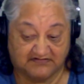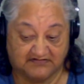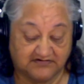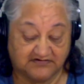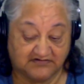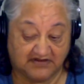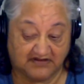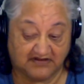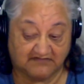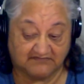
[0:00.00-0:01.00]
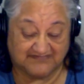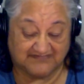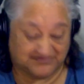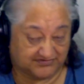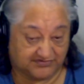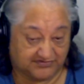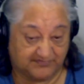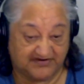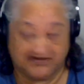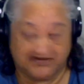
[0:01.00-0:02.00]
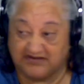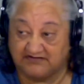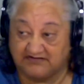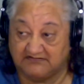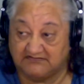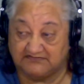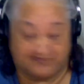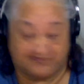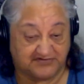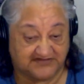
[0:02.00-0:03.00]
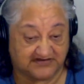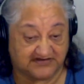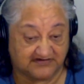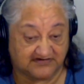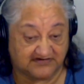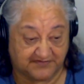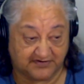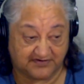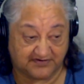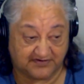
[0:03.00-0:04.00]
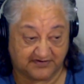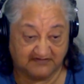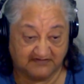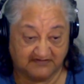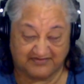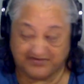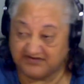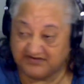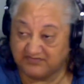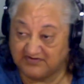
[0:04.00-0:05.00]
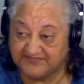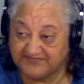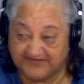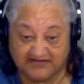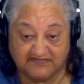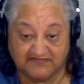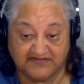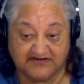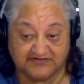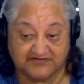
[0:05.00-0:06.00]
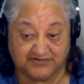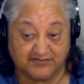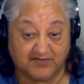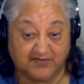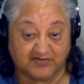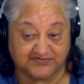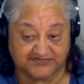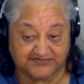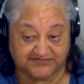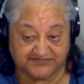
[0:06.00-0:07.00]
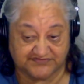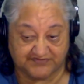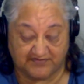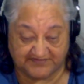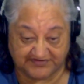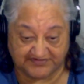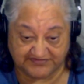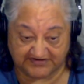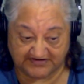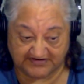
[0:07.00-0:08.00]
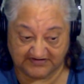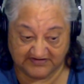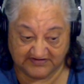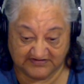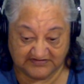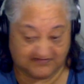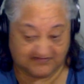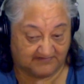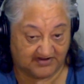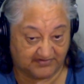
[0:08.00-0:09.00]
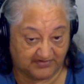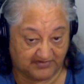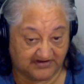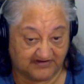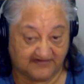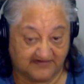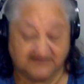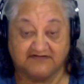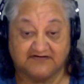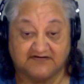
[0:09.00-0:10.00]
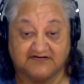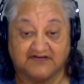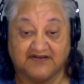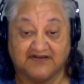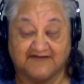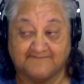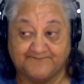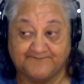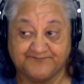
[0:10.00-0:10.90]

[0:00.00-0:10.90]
to be first, second, and third. I think it was in the toolbox competition. So mighty work in there,